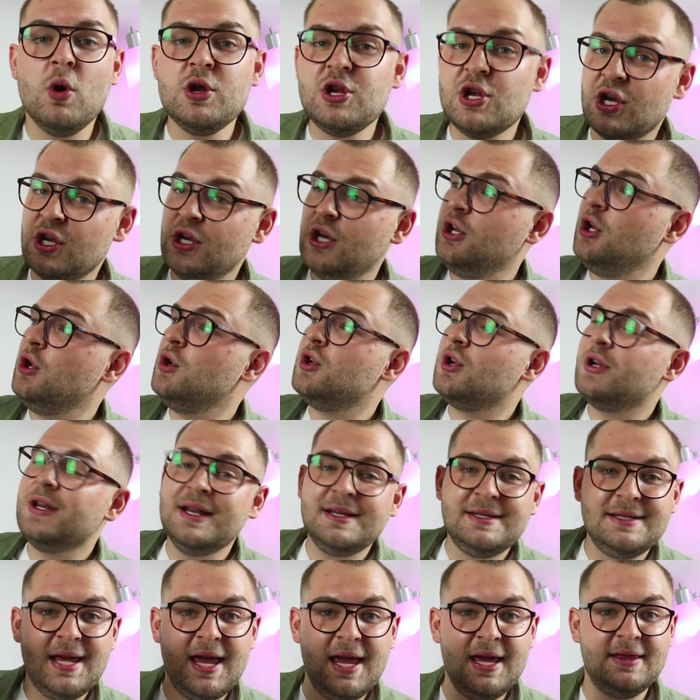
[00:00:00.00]
What you're gonna do, you're
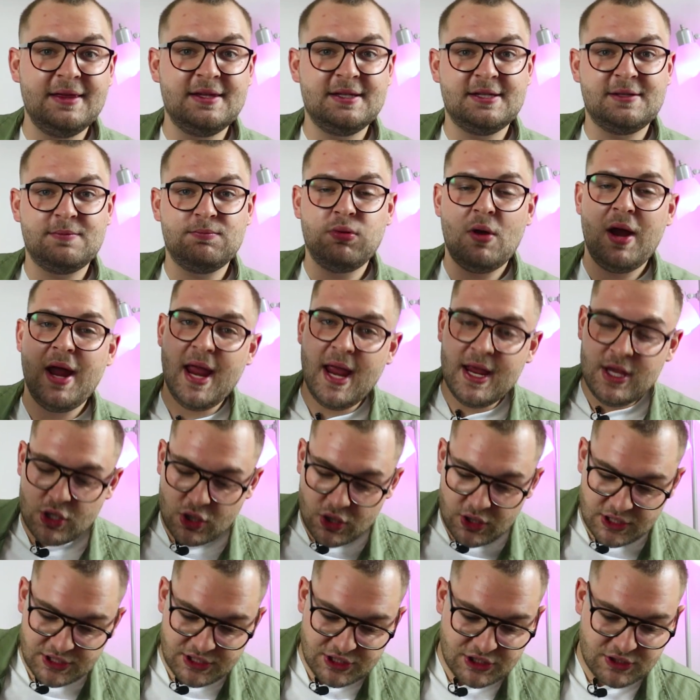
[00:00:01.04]
gonna take the spray and
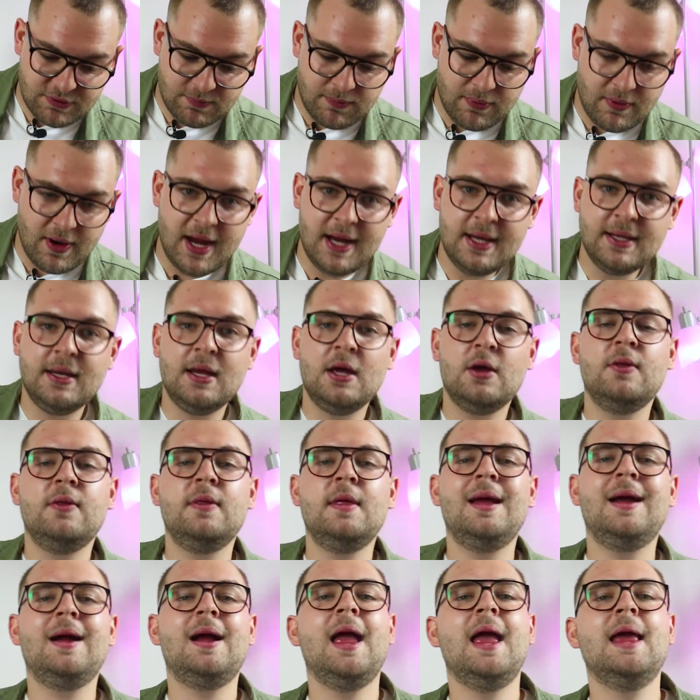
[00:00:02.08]
you're gonna spray down
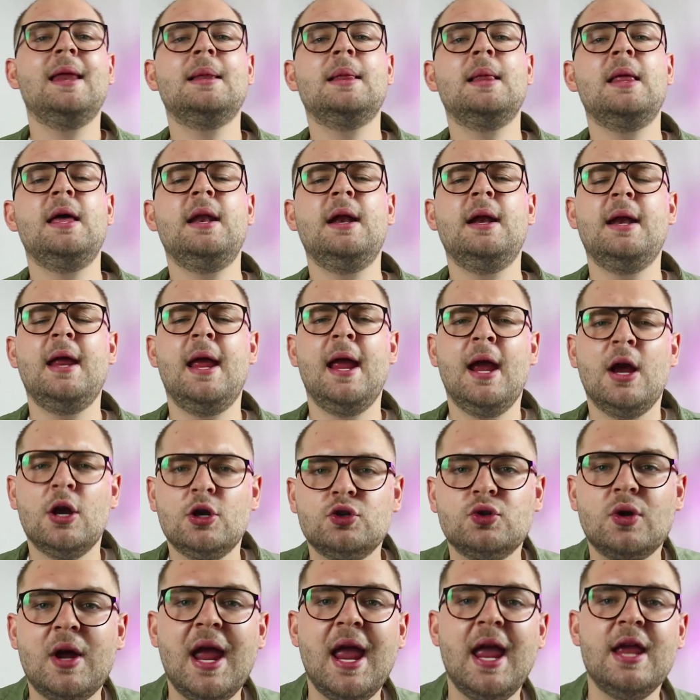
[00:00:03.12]
there and let it
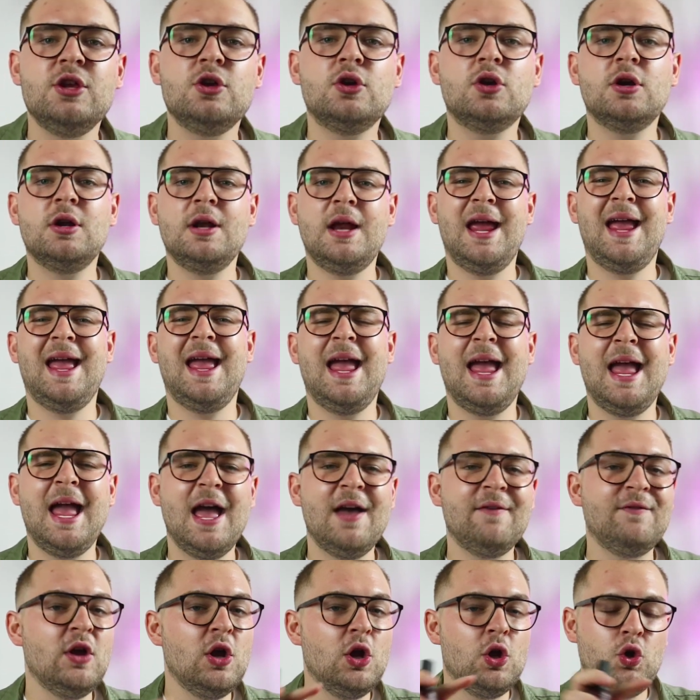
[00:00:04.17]
air dry, and you're gonna
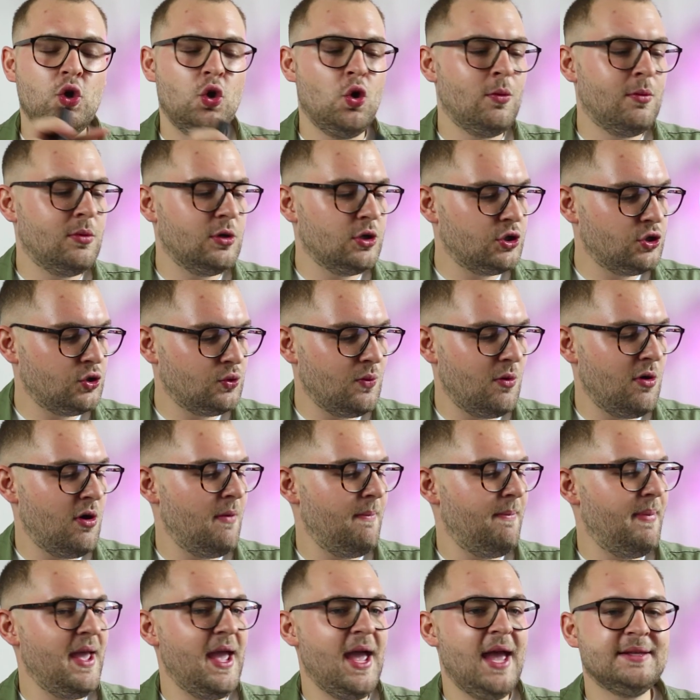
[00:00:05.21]
have no more
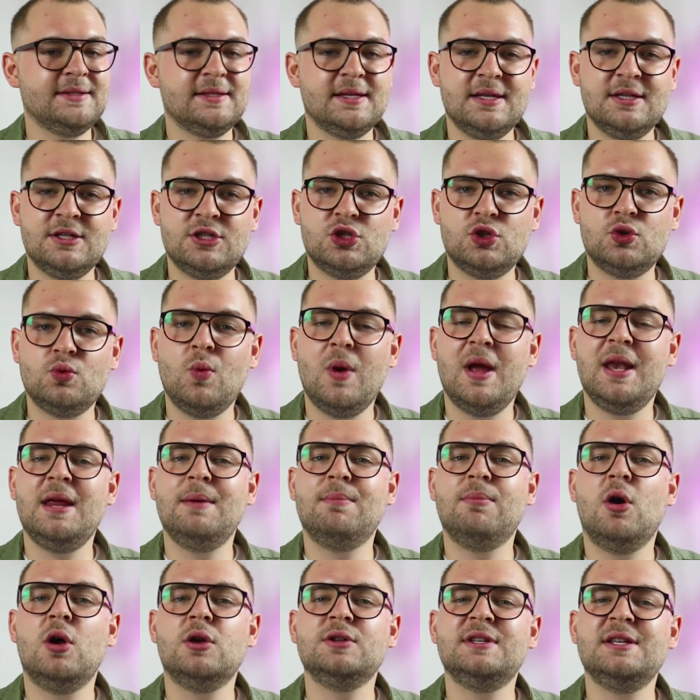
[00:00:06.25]
swamp ass and
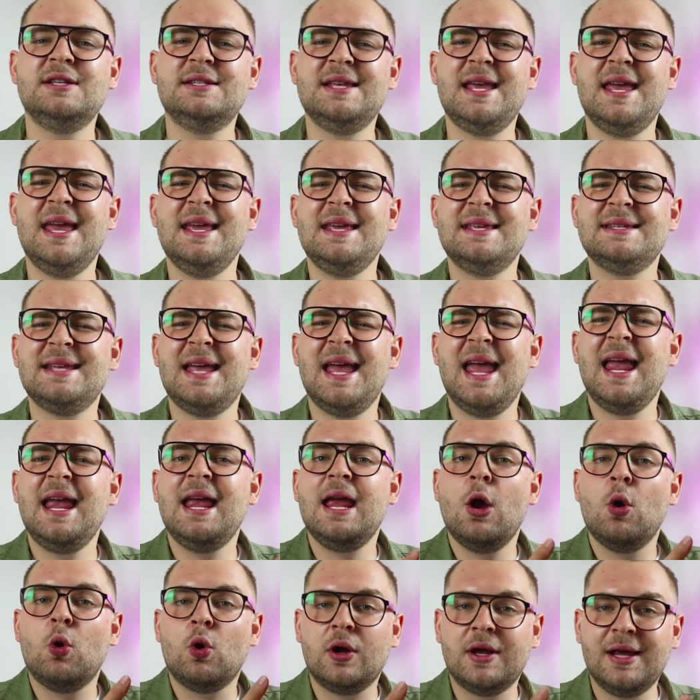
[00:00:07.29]
sweaty ball. This is
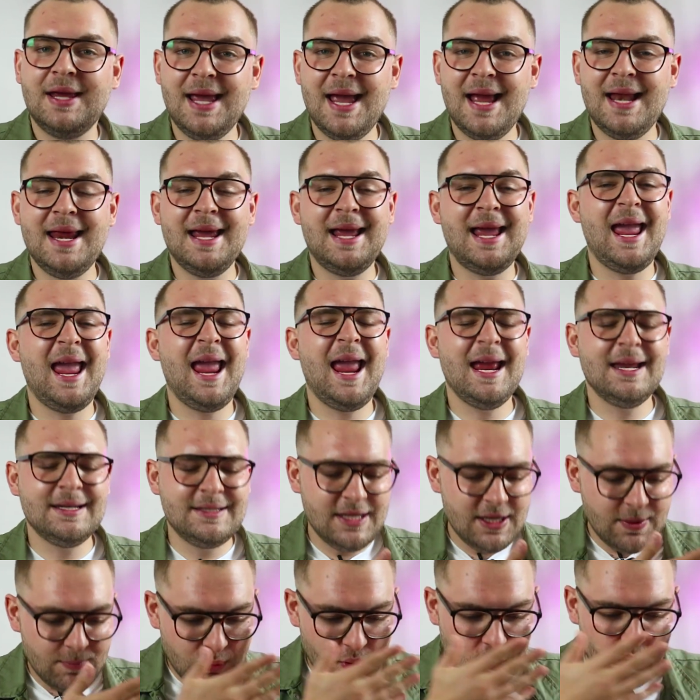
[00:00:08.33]
a organic
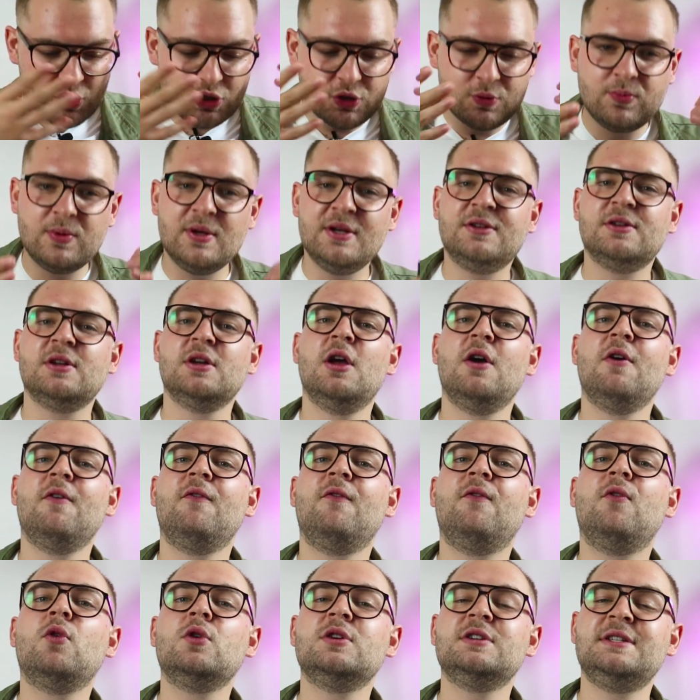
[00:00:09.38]
antiperspirant
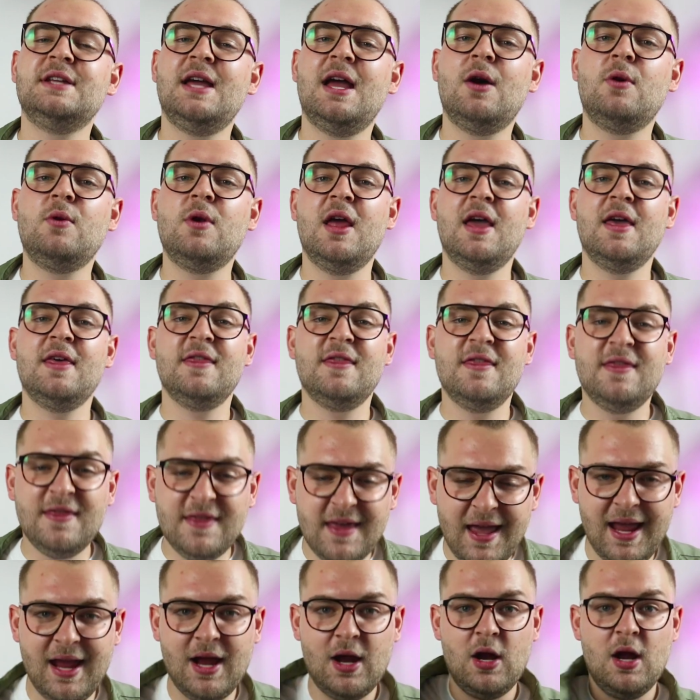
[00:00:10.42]
for down
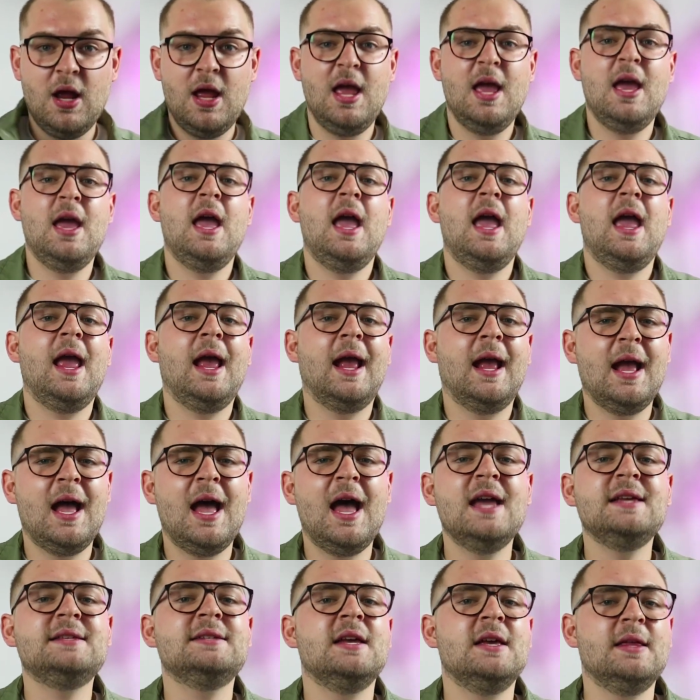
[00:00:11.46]
there. And
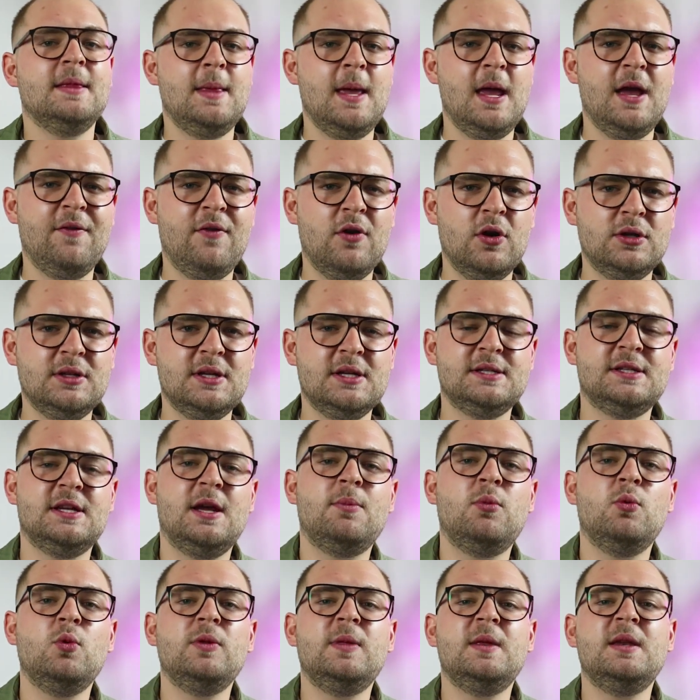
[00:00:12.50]
guys, they have hooked us
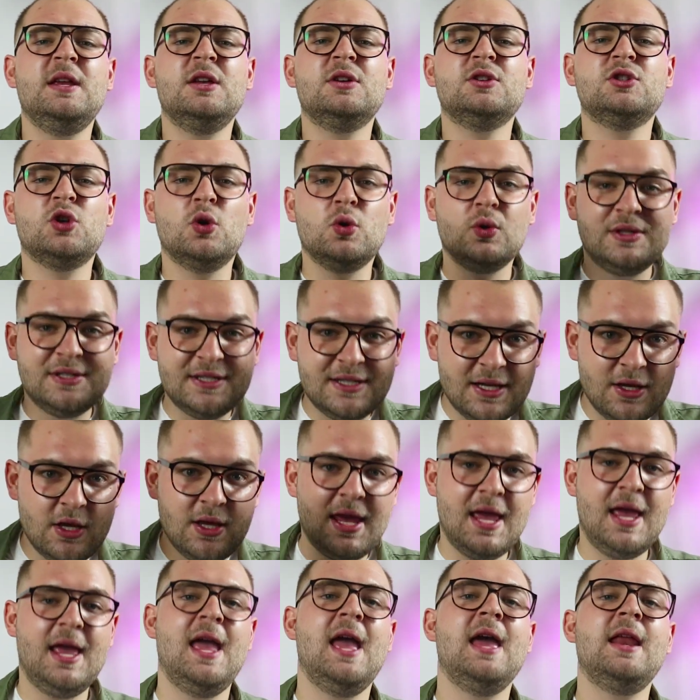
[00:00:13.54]
up with the deal, so
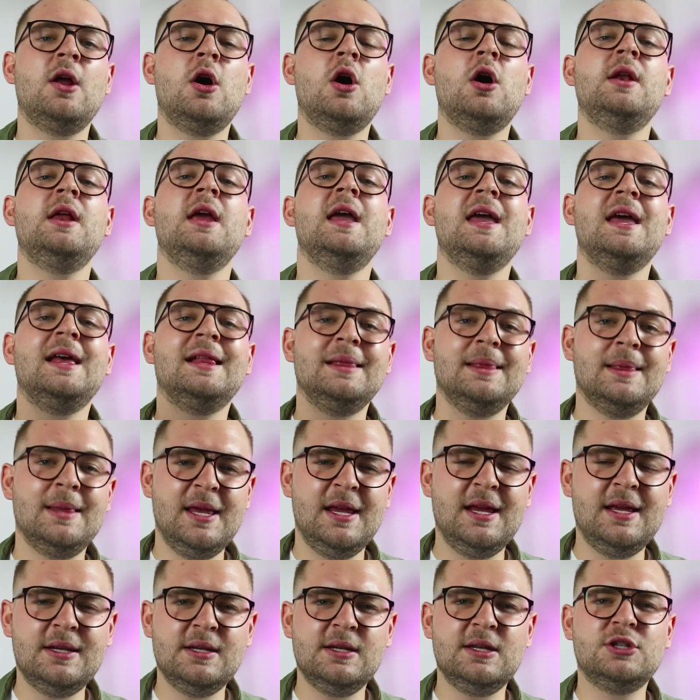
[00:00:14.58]
head on,
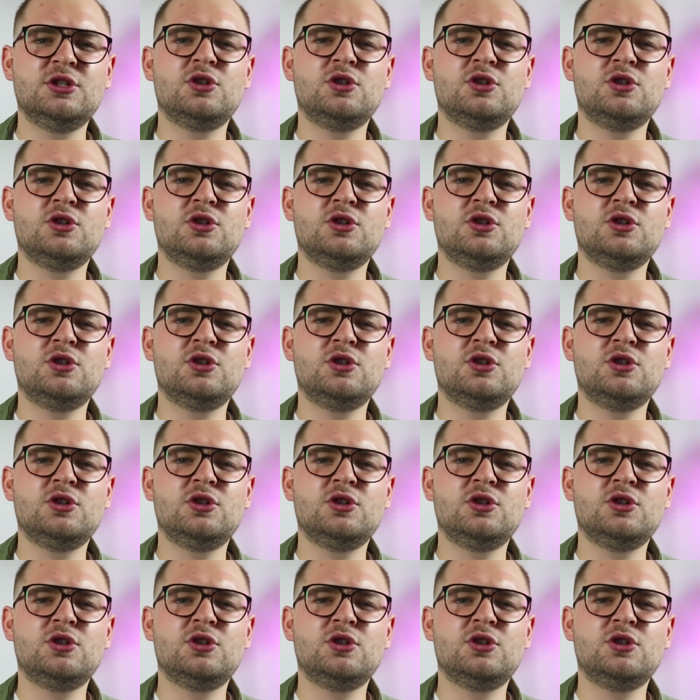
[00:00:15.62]
link in the